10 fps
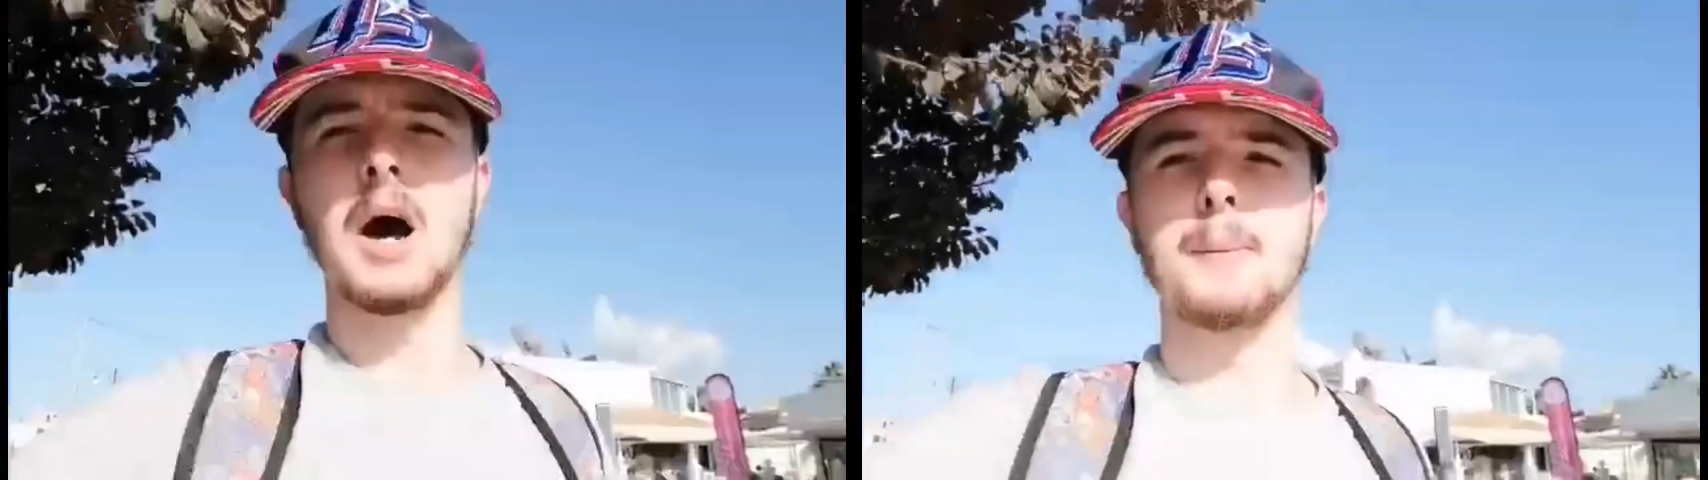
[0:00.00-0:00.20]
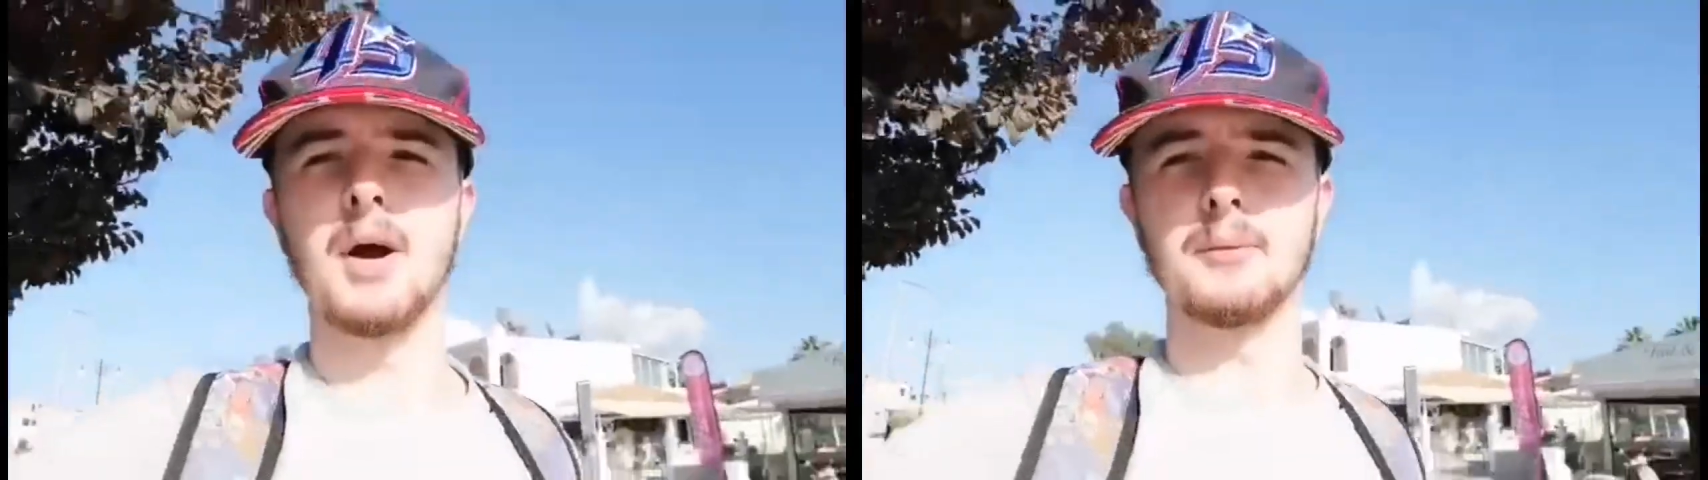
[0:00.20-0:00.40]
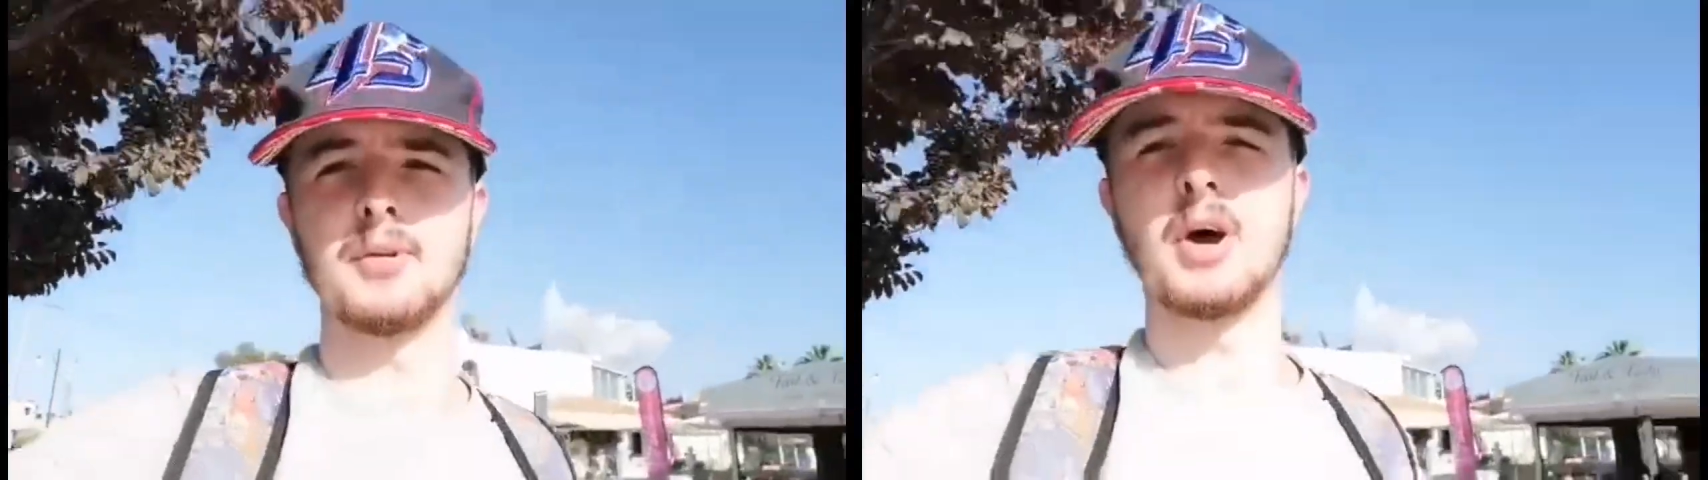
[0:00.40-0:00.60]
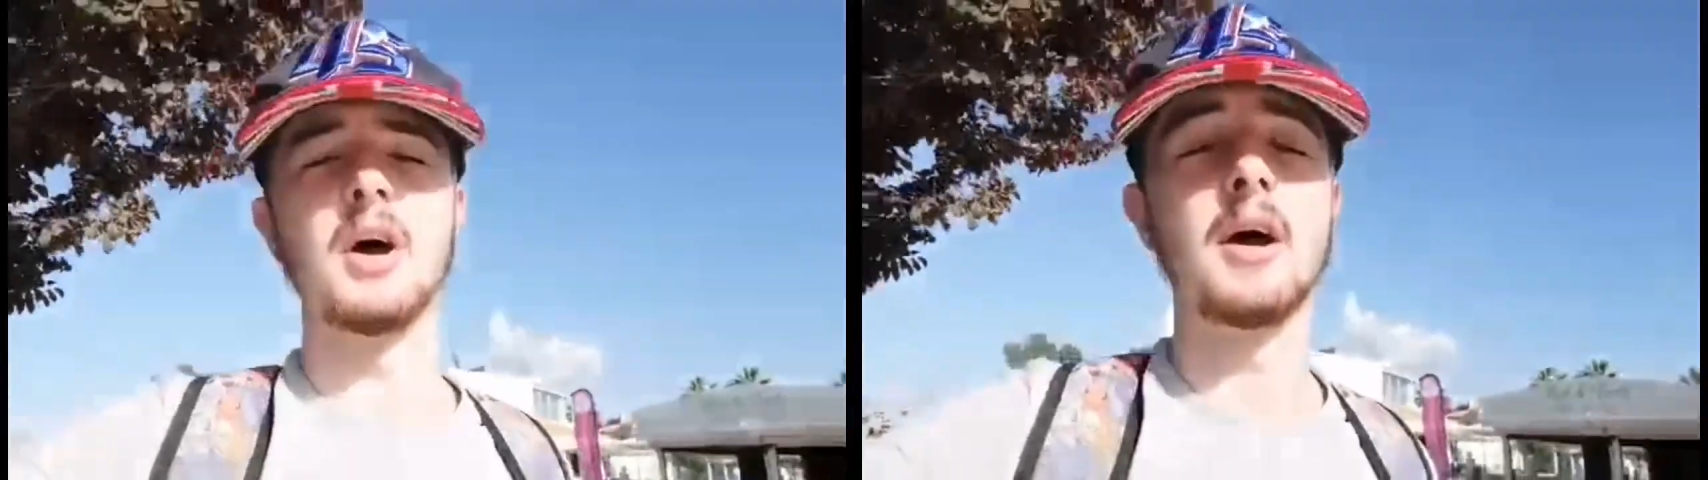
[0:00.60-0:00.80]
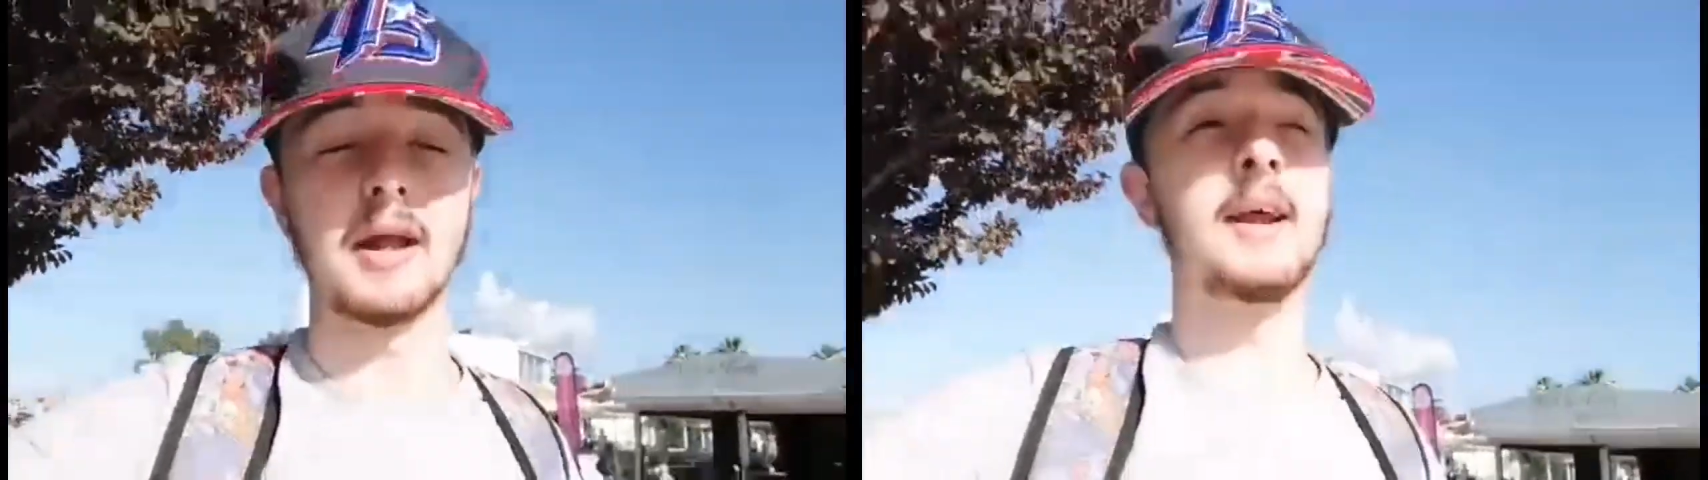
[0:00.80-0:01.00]
Oh, my arms
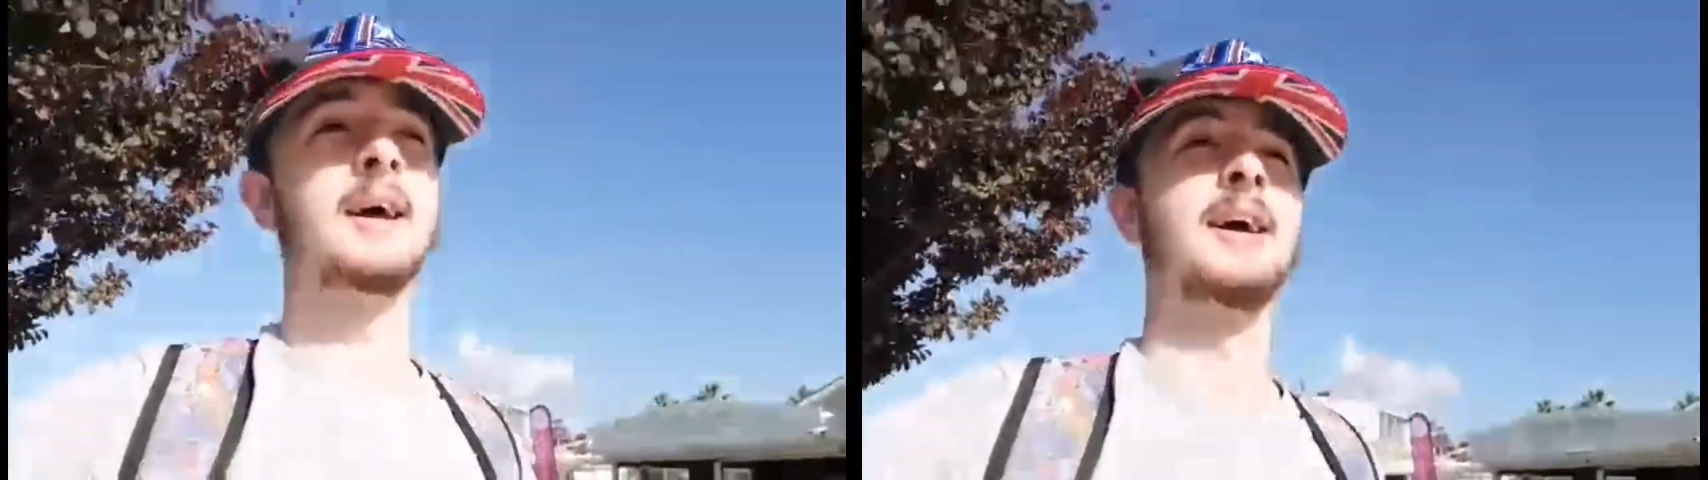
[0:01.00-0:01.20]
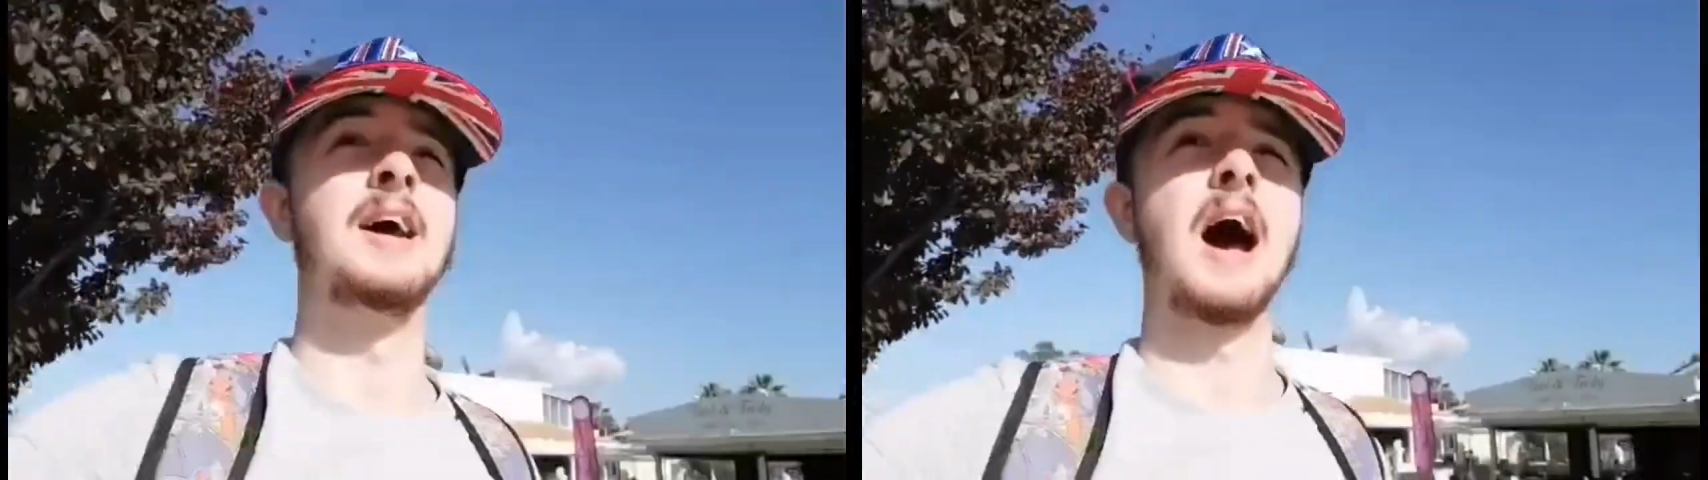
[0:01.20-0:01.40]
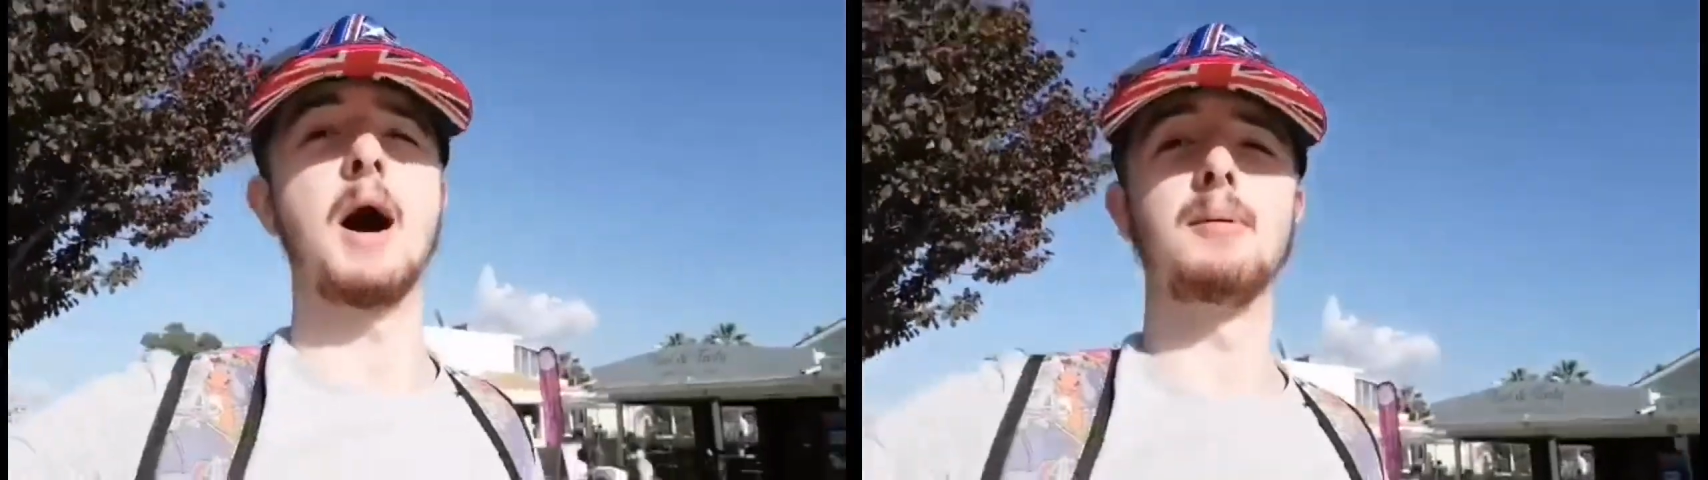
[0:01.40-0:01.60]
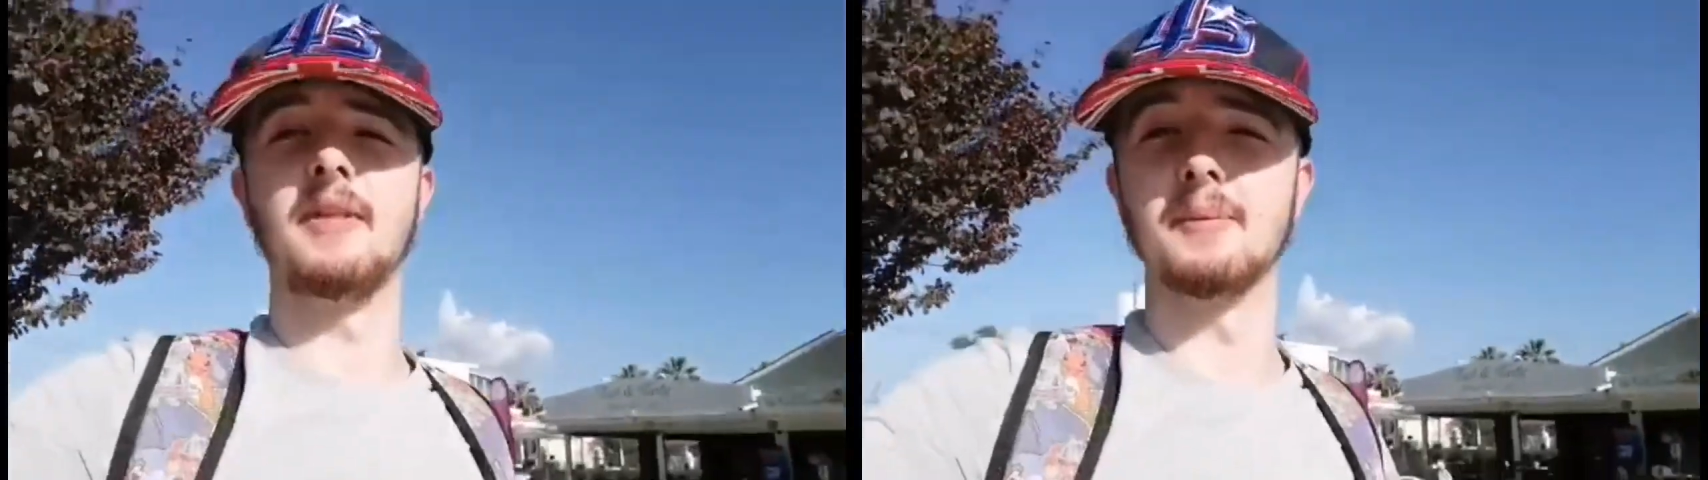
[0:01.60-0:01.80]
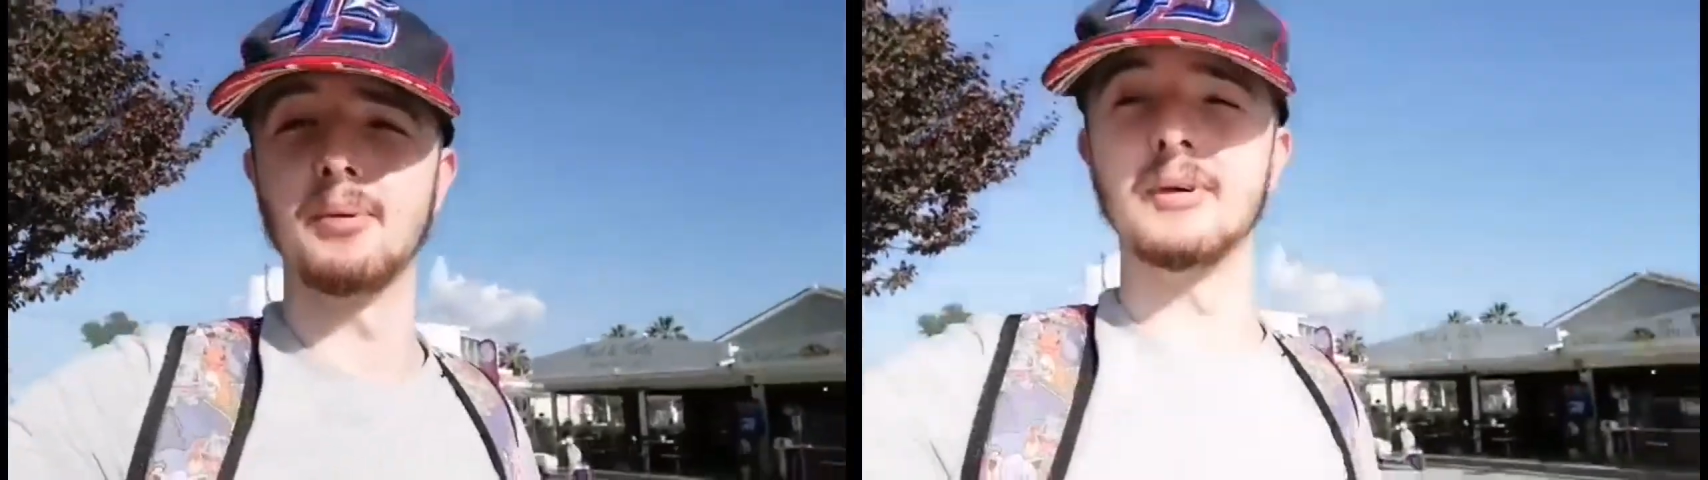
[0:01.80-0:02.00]
are hurting. I've been
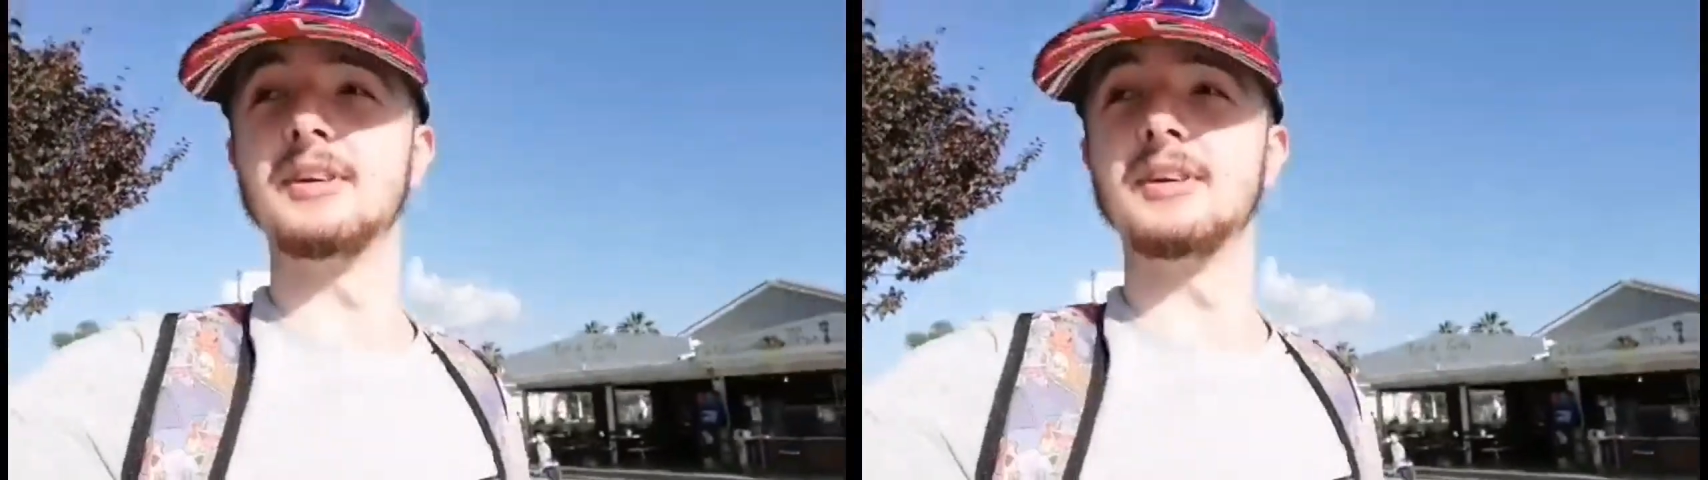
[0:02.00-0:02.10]
in the pool,